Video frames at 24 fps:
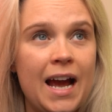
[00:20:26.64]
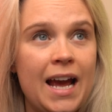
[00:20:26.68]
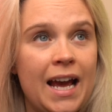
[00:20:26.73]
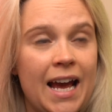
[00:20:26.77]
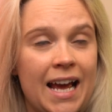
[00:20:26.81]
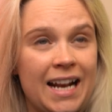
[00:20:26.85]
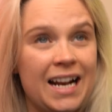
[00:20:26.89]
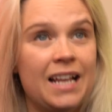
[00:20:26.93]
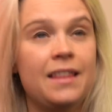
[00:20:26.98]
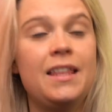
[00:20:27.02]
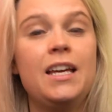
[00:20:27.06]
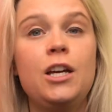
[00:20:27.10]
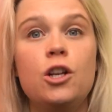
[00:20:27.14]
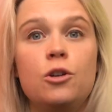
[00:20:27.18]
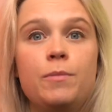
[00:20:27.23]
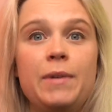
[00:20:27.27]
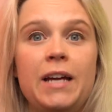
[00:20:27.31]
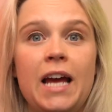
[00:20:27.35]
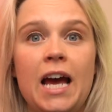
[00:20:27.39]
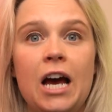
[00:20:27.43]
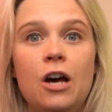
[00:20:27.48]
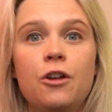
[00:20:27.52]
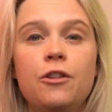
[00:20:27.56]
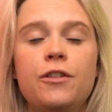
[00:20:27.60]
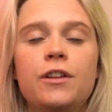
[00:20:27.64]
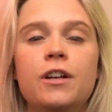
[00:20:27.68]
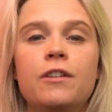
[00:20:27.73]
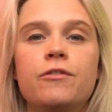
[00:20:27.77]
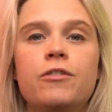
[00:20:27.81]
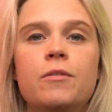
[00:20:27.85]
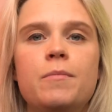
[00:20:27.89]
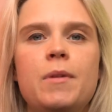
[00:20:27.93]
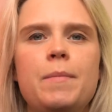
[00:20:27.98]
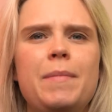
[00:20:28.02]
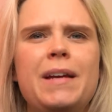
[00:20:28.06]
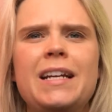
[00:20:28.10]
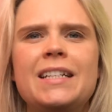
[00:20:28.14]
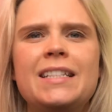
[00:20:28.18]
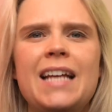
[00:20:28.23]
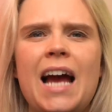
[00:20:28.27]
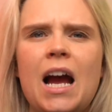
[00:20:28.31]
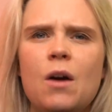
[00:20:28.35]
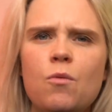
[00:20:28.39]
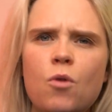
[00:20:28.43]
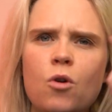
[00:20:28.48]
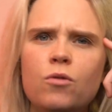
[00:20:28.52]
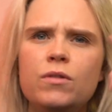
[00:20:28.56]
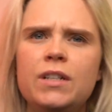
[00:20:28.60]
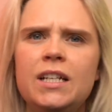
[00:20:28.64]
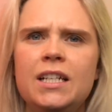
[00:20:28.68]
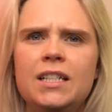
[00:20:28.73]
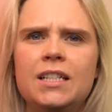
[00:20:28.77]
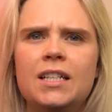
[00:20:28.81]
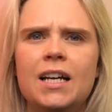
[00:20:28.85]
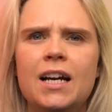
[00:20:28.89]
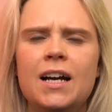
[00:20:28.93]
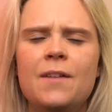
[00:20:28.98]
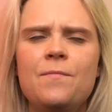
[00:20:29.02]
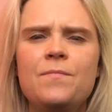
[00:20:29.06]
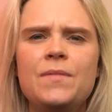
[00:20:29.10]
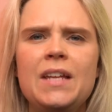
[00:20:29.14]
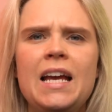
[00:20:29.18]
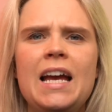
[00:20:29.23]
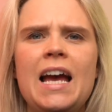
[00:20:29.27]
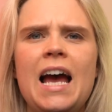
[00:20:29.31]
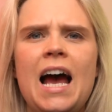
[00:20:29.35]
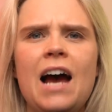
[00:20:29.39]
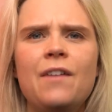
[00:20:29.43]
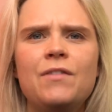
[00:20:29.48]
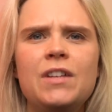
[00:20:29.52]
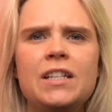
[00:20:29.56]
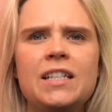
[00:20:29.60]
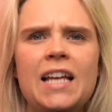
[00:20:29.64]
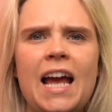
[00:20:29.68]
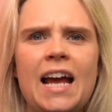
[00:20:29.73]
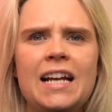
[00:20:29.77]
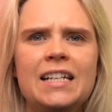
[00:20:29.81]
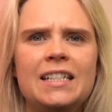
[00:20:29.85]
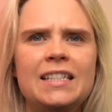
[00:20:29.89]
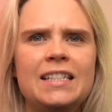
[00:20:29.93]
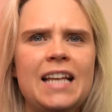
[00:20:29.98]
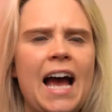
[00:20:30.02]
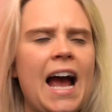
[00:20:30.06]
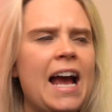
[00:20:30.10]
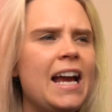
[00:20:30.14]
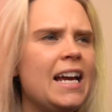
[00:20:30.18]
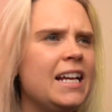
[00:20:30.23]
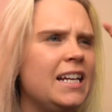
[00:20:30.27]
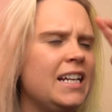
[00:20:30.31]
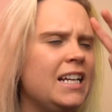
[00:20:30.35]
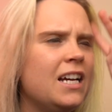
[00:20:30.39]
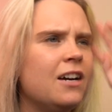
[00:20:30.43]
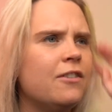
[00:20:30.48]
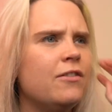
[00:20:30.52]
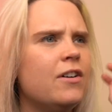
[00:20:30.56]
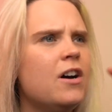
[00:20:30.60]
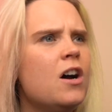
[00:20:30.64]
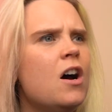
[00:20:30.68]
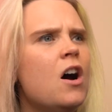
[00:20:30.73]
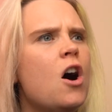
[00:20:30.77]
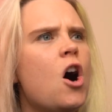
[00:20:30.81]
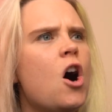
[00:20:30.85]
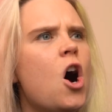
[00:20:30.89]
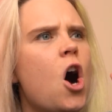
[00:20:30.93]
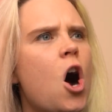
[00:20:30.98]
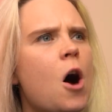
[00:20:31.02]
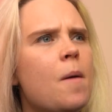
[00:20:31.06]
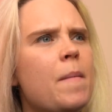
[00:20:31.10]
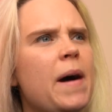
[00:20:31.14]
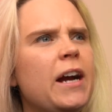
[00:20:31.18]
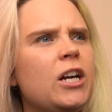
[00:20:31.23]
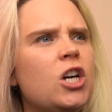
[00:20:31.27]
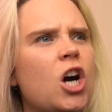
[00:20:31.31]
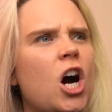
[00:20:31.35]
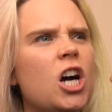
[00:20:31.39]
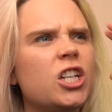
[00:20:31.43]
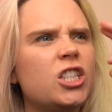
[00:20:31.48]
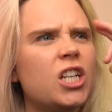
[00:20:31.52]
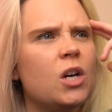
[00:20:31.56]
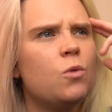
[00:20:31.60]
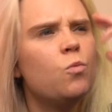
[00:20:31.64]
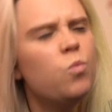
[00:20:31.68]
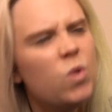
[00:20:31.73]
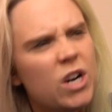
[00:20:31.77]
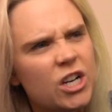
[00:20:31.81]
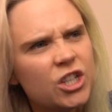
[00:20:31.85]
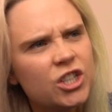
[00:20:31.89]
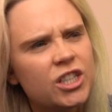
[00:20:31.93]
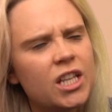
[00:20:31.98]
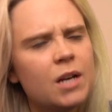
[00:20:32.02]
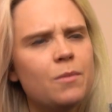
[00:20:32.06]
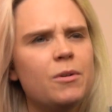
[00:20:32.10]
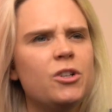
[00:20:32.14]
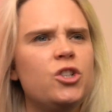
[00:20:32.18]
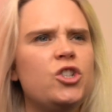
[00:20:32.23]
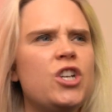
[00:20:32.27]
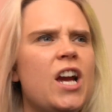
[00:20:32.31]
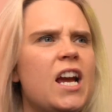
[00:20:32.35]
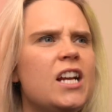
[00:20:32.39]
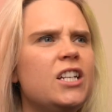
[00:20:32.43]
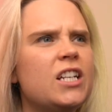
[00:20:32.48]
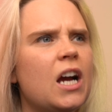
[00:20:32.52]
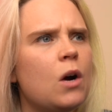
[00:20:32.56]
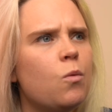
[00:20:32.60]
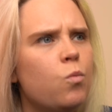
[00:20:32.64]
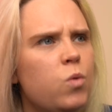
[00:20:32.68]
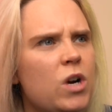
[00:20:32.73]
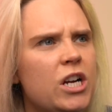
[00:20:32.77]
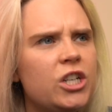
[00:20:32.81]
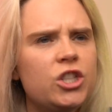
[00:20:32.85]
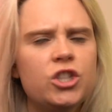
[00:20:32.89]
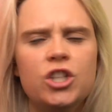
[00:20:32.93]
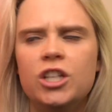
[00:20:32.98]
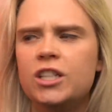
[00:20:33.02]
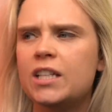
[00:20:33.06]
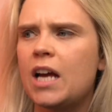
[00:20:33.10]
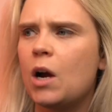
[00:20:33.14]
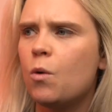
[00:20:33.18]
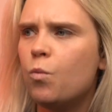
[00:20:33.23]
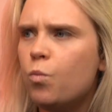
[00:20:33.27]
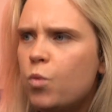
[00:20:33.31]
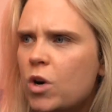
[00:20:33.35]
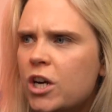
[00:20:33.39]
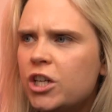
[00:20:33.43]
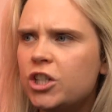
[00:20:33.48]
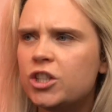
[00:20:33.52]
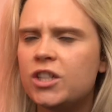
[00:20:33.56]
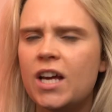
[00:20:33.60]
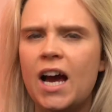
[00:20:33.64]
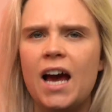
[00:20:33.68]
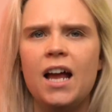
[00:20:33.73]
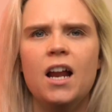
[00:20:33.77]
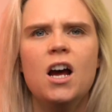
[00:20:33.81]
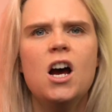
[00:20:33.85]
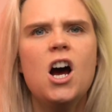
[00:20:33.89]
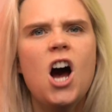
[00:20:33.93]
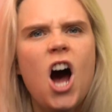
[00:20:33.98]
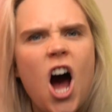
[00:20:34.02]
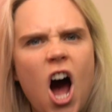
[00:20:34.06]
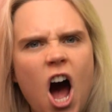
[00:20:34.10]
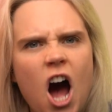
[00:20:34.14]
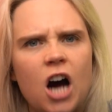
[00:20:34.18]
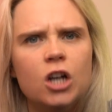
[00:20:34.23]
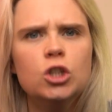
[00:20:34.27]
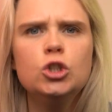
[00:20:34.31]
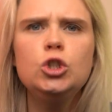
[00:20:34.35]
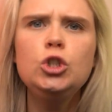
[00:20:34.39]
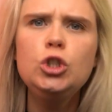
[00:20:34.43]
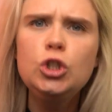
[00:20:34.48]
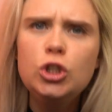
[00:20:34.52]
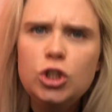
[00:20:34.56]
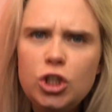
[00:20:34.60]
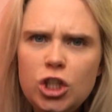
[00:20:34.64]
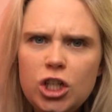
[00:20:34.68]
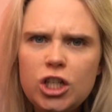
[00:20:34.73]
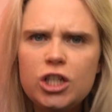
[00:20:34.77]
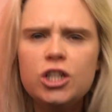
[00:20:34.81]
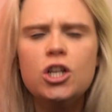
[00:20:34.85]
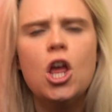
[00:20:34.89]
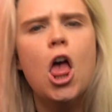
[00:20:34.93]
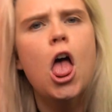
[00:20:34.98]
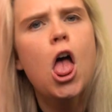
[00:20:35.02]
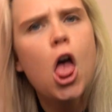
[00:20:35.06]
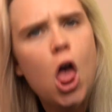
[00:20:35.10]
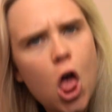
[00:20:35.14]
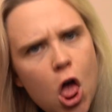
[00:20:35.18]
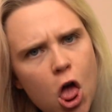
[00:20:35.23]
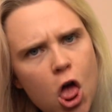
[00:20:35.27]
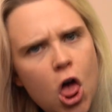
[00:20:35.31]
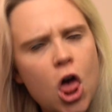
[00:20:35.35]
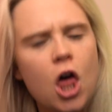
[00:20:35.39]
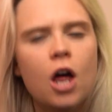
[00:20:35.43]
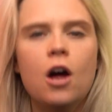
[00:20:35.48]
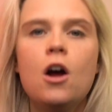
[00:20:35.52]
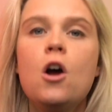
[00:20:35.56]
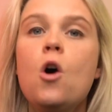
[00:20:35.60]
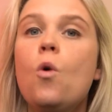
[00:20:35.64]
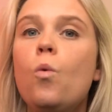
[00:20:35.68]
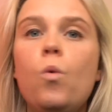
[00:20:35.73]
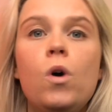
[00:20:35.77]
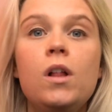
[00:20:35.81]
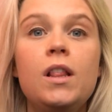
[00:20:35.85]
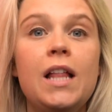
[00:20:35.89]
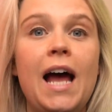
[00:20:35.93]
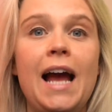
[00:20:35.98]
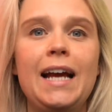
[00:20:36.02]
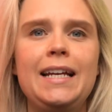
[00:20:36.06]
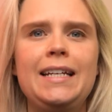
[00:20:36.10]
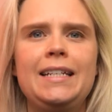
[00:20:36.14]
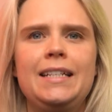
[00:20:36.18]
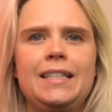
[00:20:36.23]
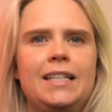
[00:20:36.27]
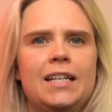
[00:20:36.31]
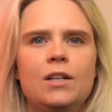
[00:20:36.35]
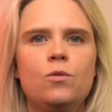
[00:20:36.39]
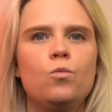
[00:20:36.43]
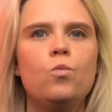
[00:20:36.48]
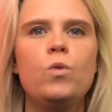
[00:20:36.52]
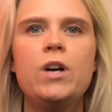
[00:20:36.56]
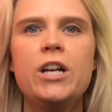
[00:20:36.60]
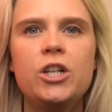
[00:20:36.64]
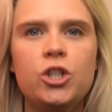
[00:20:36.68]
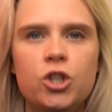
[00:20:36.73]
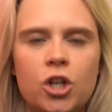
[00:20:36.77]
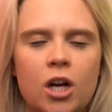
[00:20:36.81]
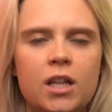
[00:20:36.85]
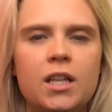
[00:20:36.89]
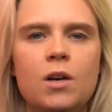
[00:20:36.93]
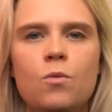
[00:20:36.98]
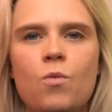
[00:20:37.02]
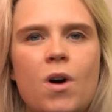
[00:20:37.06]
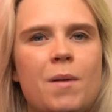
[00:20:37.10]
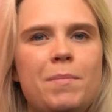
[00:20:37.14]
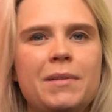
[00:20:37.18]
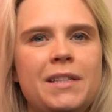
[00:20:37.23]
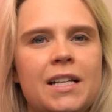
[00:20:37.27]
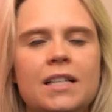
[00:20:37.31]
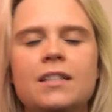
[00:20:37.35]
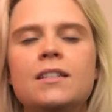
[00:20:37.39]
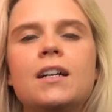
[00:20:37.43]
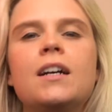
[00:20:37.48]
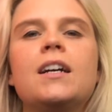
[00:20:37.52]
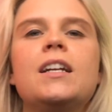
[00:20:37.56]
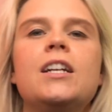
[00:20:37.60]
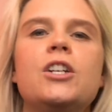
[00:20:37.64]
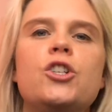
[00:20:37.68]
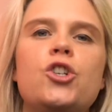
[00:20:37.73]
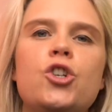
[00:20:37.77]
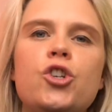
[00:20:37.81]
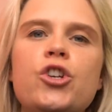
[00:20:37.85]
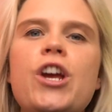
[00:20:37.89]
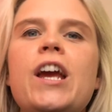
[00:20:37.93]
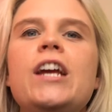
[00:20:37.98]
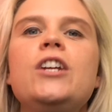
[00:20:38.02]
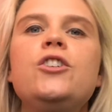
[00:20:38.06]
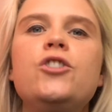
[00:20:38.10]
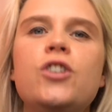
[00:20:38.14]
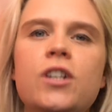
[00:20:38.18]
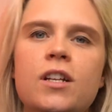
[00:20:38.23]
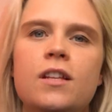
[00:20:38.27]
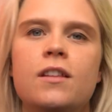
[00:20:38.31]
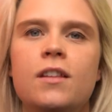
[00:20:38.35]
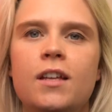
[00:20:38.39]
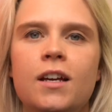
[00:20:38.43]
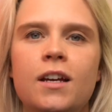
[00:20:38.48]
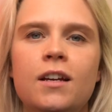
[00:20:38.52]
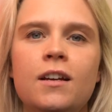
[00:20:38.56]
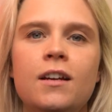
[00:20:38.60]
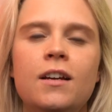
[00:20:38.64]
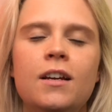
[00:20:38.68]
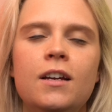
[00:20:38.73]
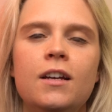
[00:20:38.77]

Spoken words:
And I think it'll be healthier for me because I won't need to have this anxiety of, oh my gosh, I wish they would change. I wish this, I wish that. Well, I can wish all I want, but that's not going to change anything.